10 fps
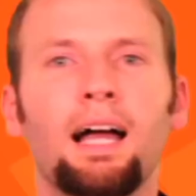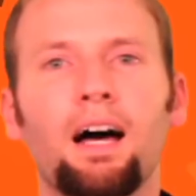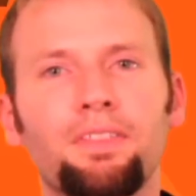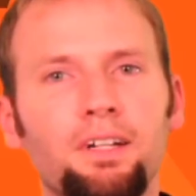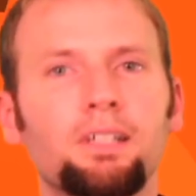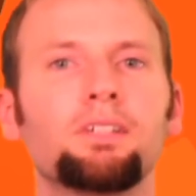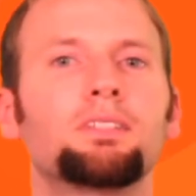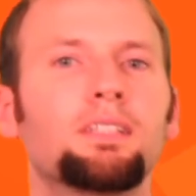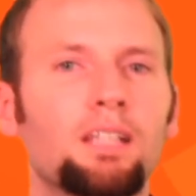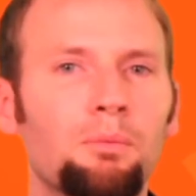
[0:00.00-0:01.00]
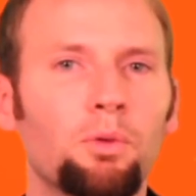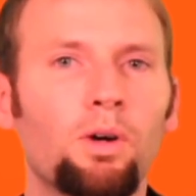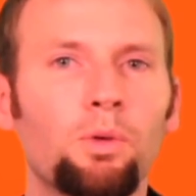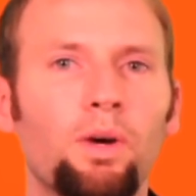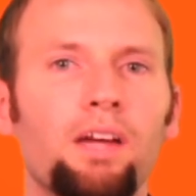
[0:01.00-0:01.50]
out there using the number
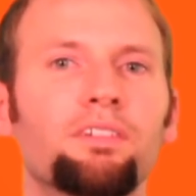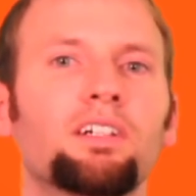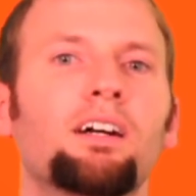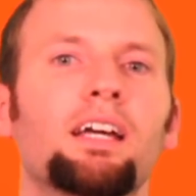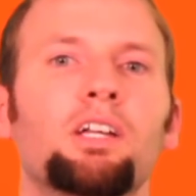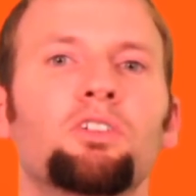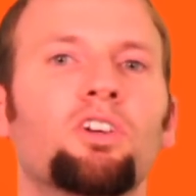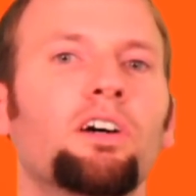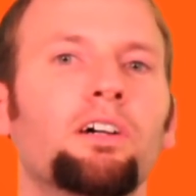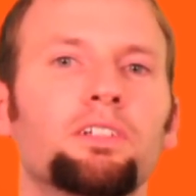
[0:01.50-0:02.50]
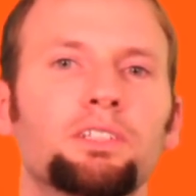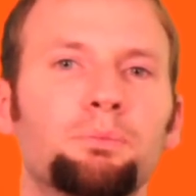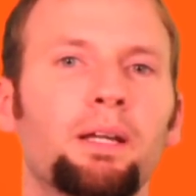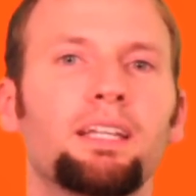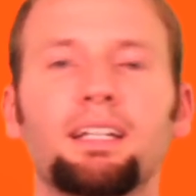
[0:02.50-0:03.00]
one waiver on Eddie Royal or
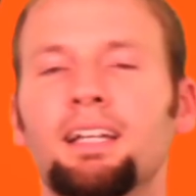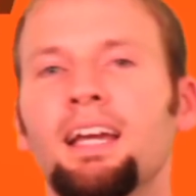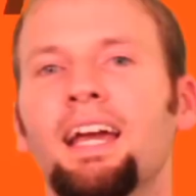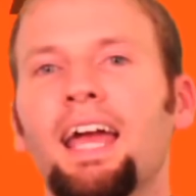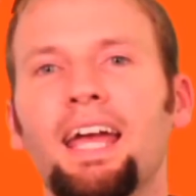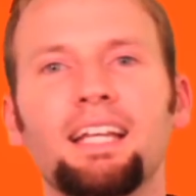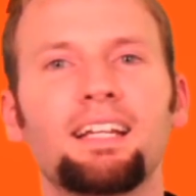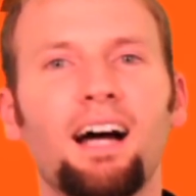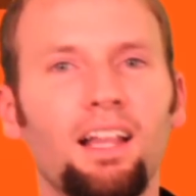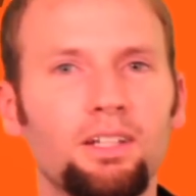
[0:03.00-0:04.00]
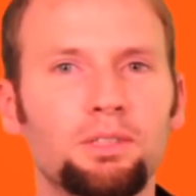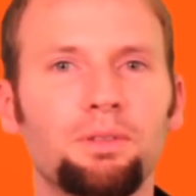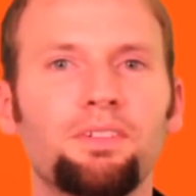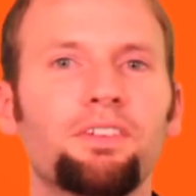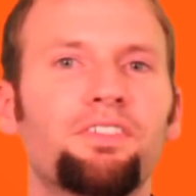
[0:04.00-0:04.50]
spending $80
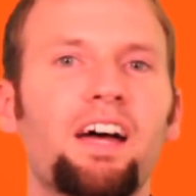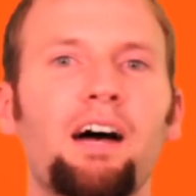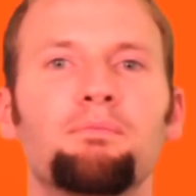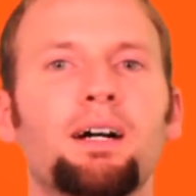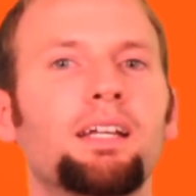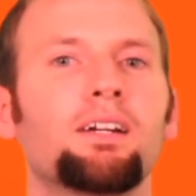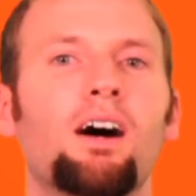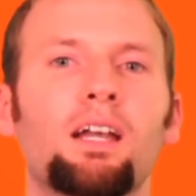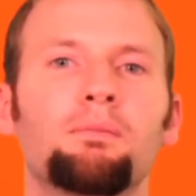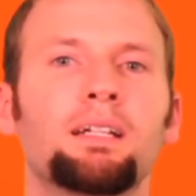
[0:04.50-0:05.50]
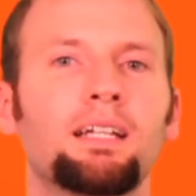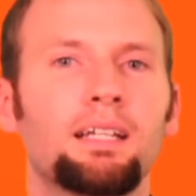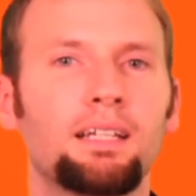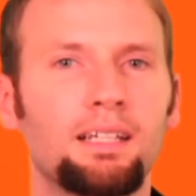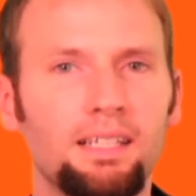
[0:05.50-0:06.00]
of your FAAB money on him.
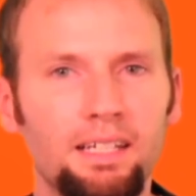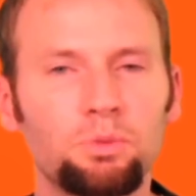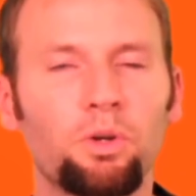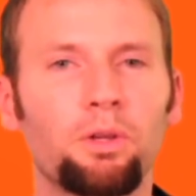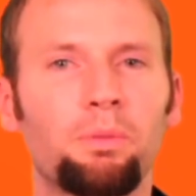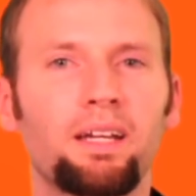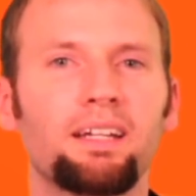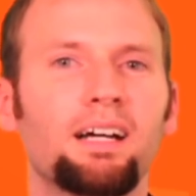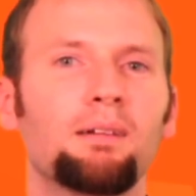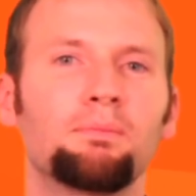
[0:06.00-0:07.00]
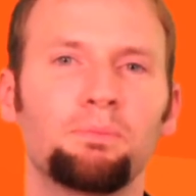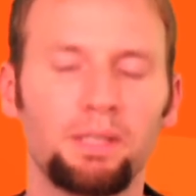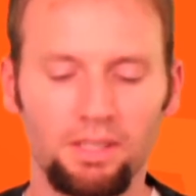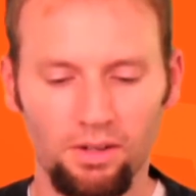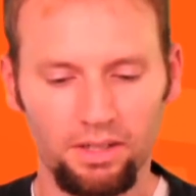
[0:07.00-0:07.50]
He is worth picking up,
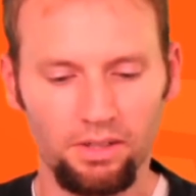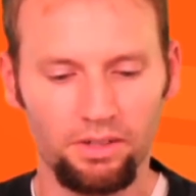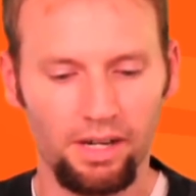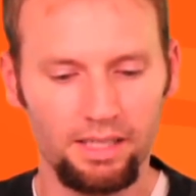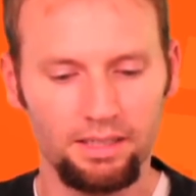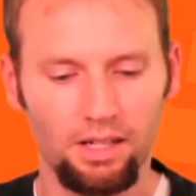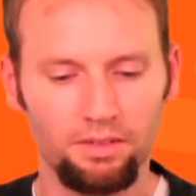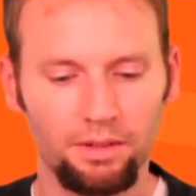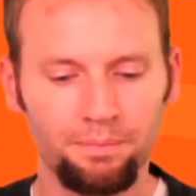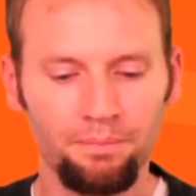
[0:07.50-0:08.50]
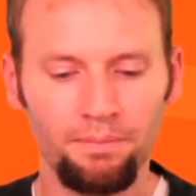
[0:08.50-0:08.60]
but don't go crazy over him.